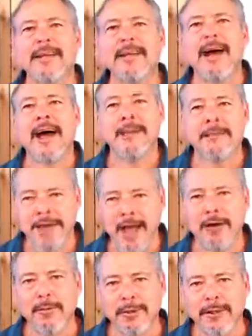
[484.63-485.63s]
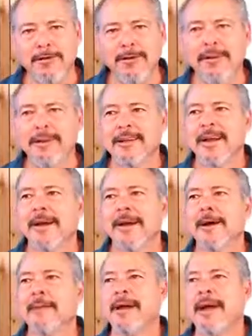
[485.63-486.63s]
I am now a believer.
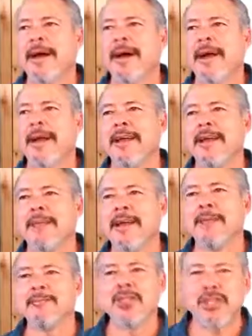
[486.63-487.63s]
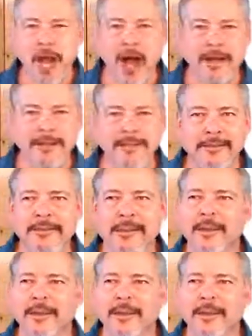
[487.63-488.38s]
I am shocked.